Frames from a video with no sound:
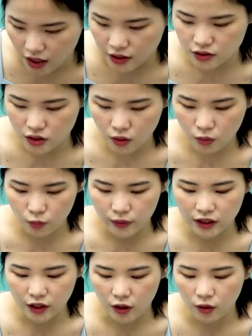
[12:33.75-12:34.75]
So
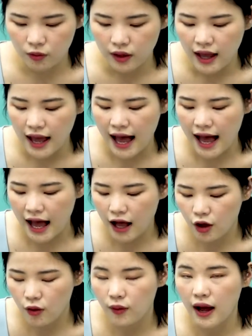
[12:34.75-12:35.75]
we know
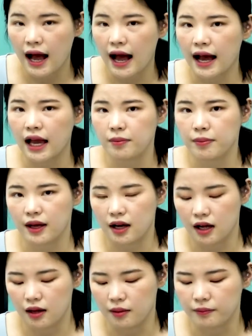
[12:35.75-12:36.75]
how
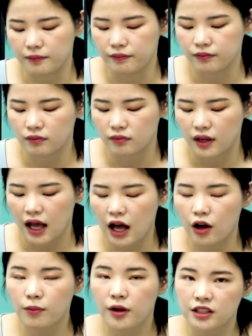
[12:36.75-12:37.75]

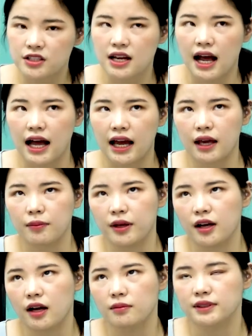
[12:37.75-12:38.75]
much I
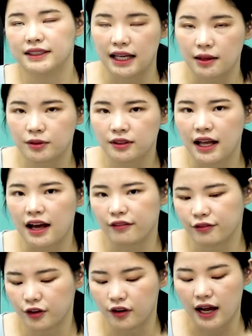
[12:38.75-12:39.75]
become stable
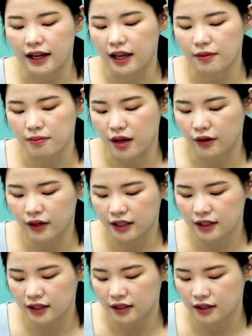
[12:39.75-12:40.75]
after I get married.